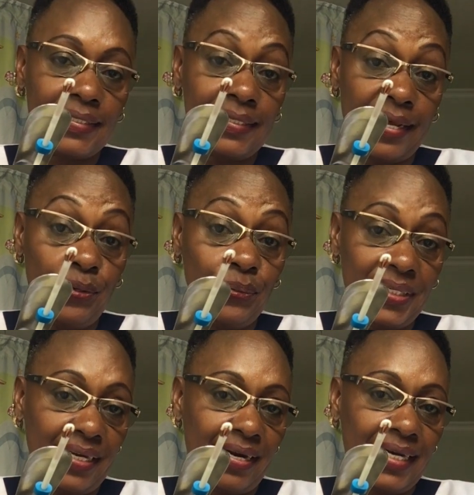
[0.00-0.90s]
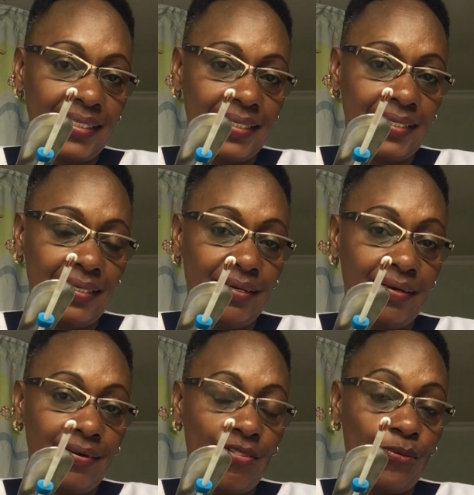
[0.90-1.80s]
the uterus
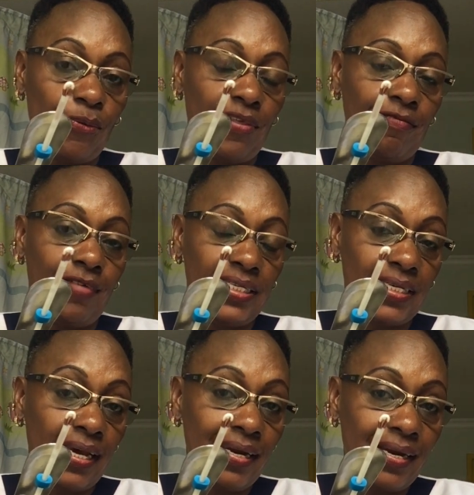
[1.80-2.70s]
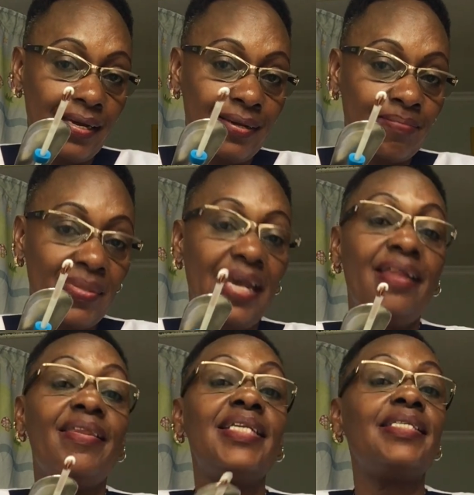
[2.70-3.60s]
through the vagina and
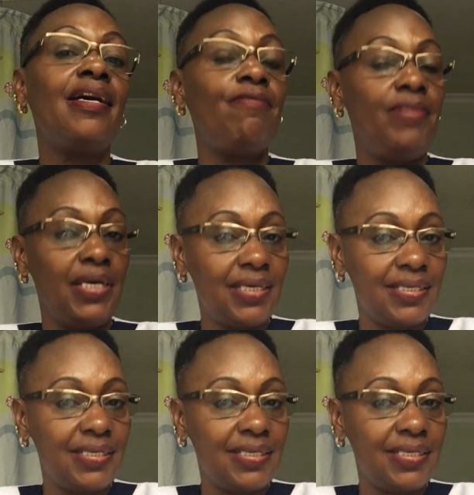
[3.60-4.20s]
the cervix.